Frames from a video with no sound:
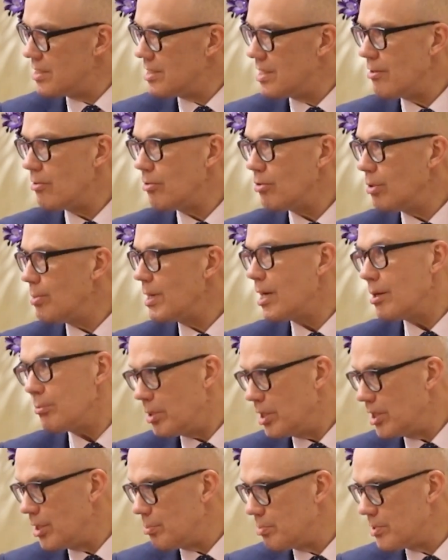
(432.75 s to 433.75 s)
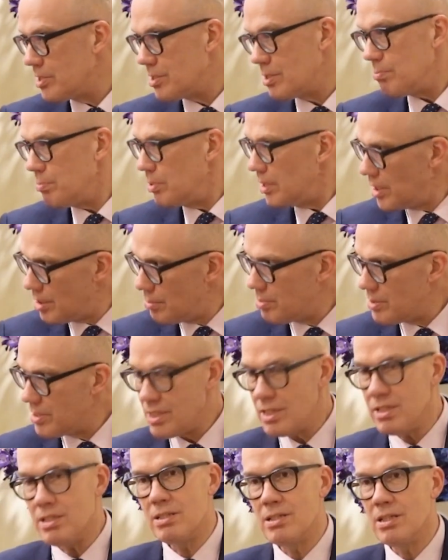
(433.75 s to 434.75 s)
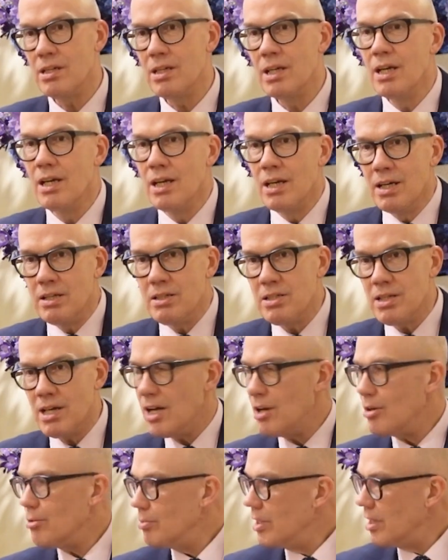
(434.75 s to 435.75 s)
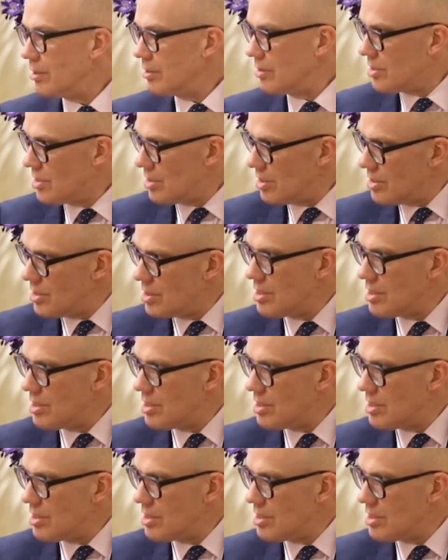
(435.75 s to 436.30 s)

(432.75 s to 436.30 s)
They're all about purpose. The purpose is to help youngsters,